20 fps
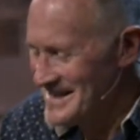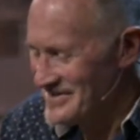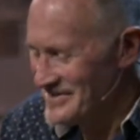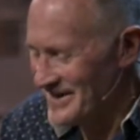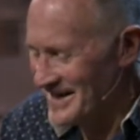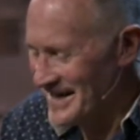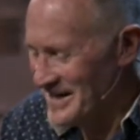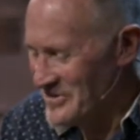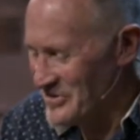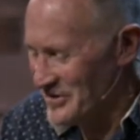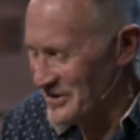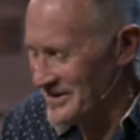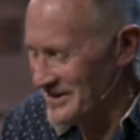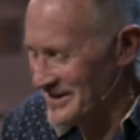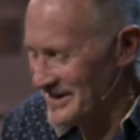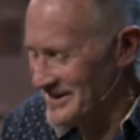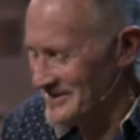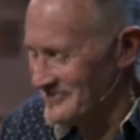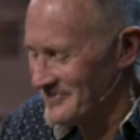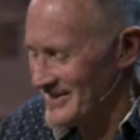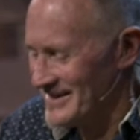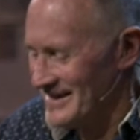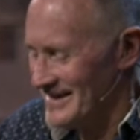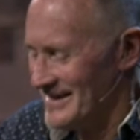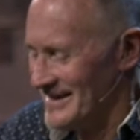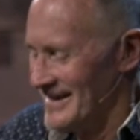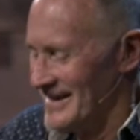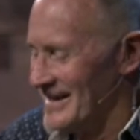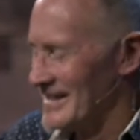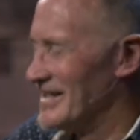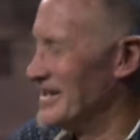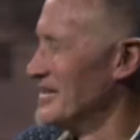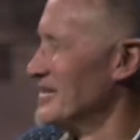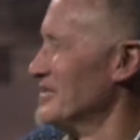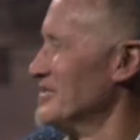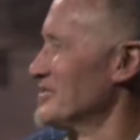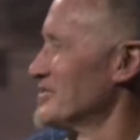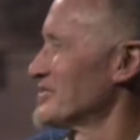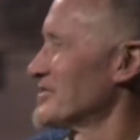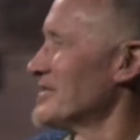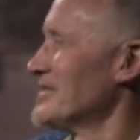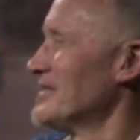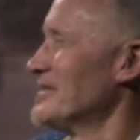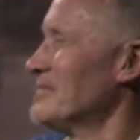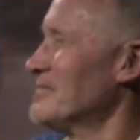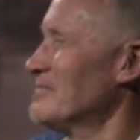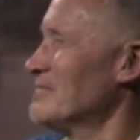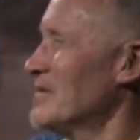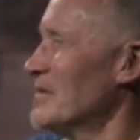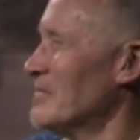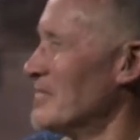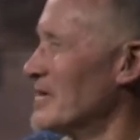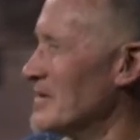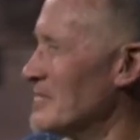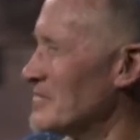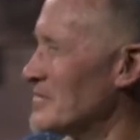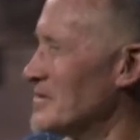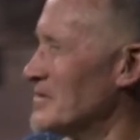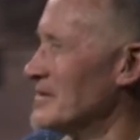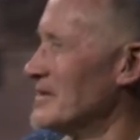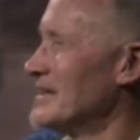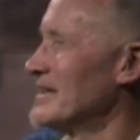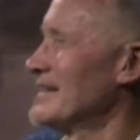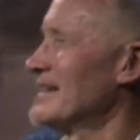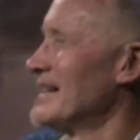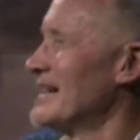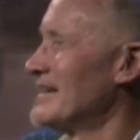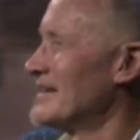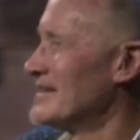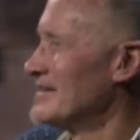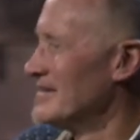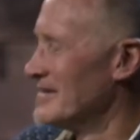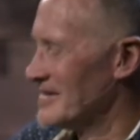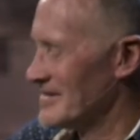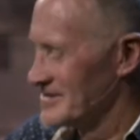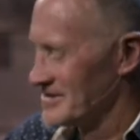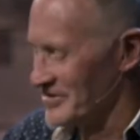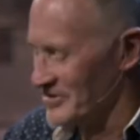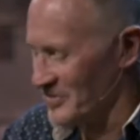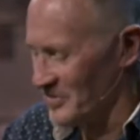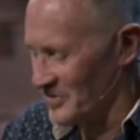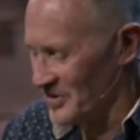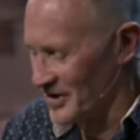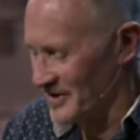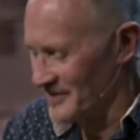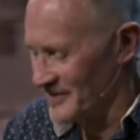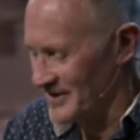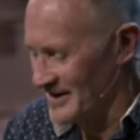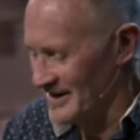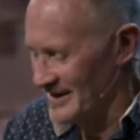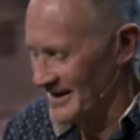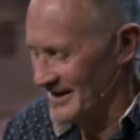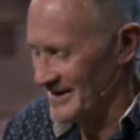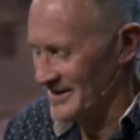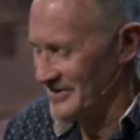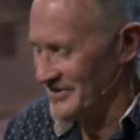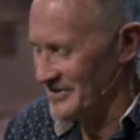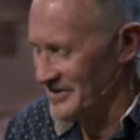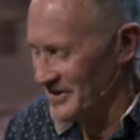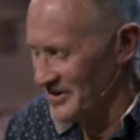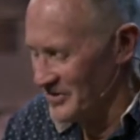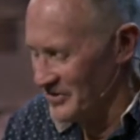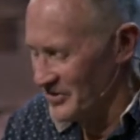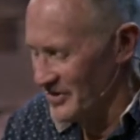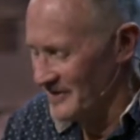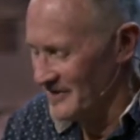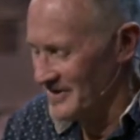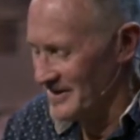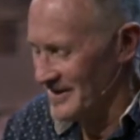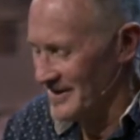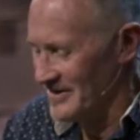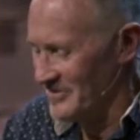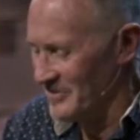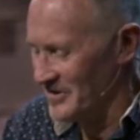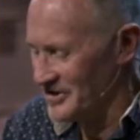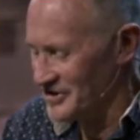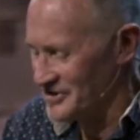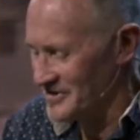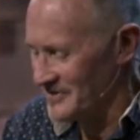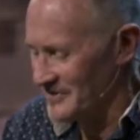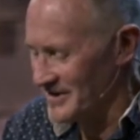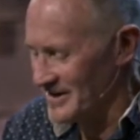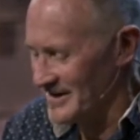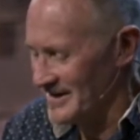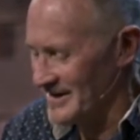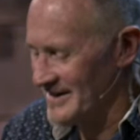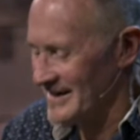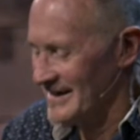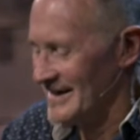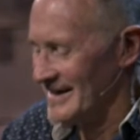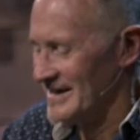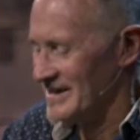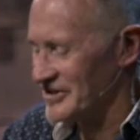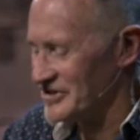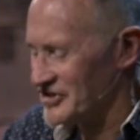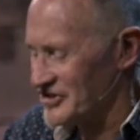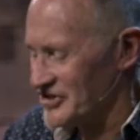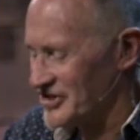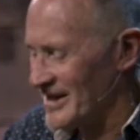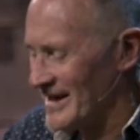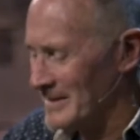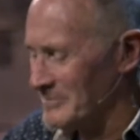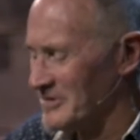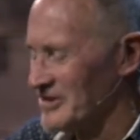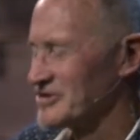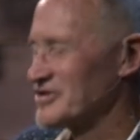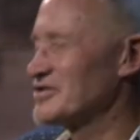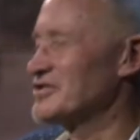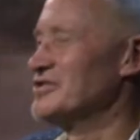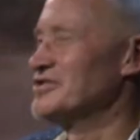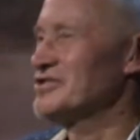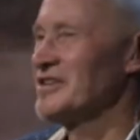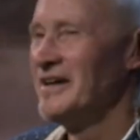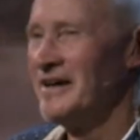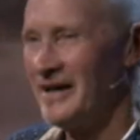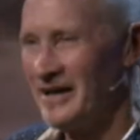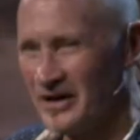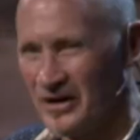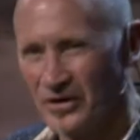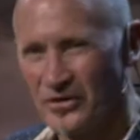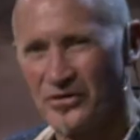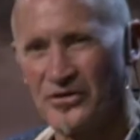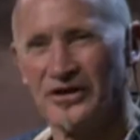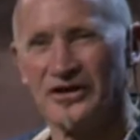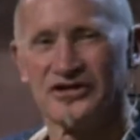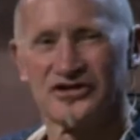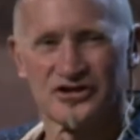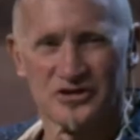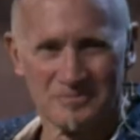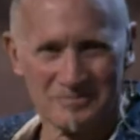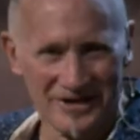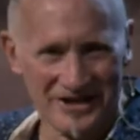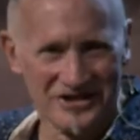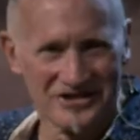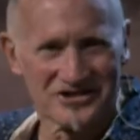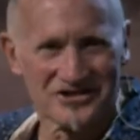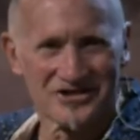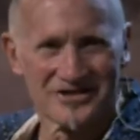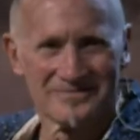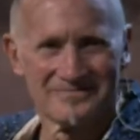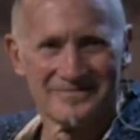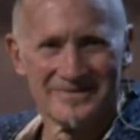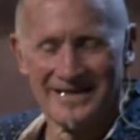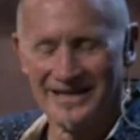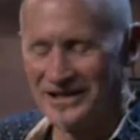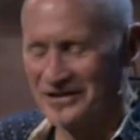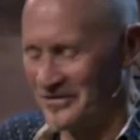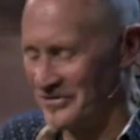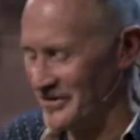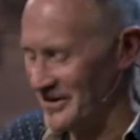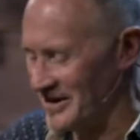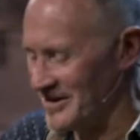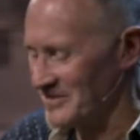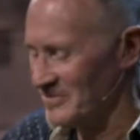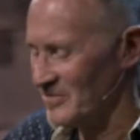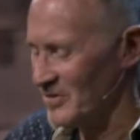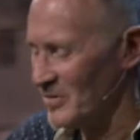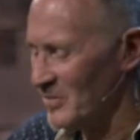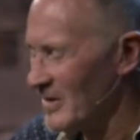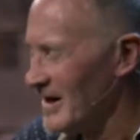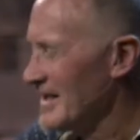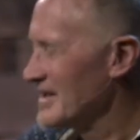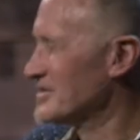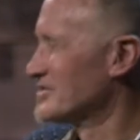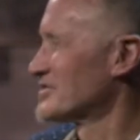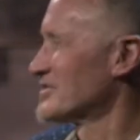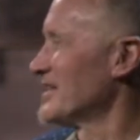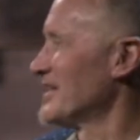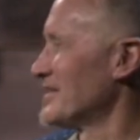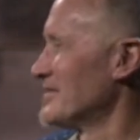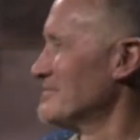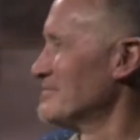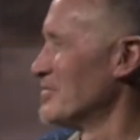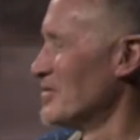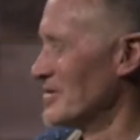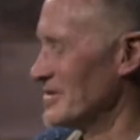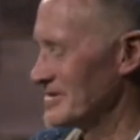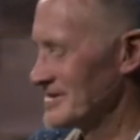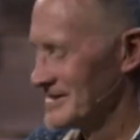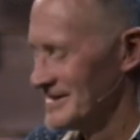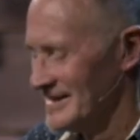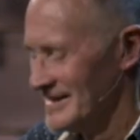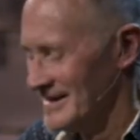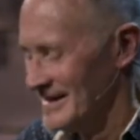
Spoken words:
The ninth key is when we really adhere to the Word of God and know the ways of God, it establishes healthy speech. And you think, well, why is that important?